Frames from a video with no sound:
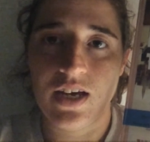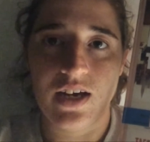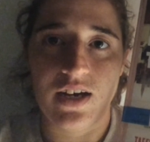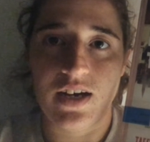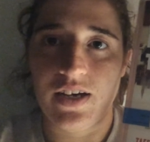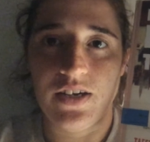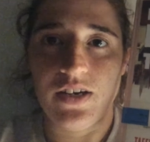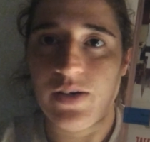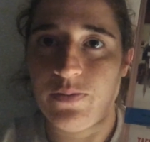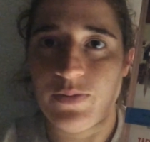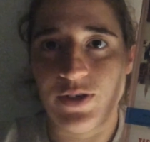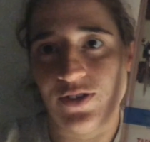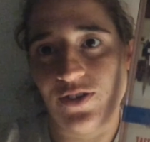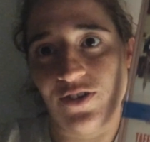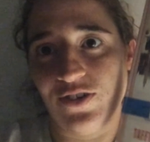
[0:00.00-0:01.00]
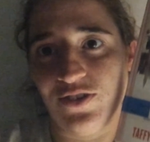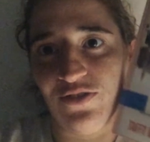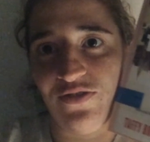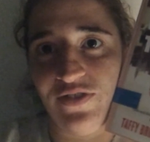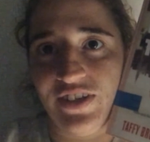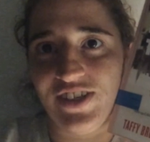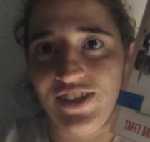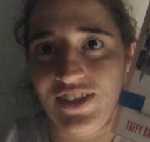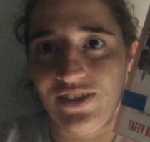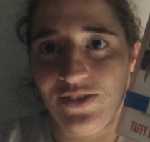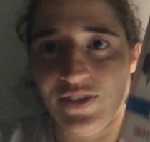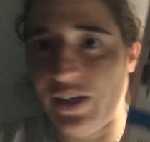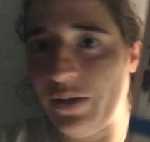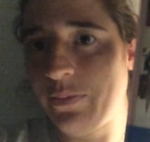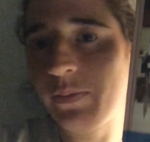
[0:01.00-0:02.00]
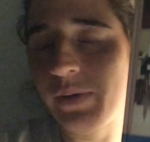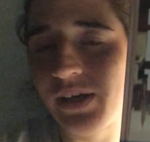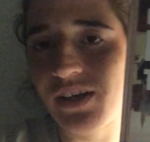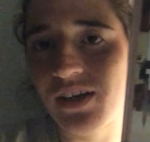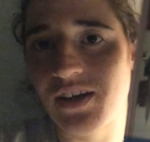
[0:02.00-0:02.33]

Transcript: I am not going to finish it today, but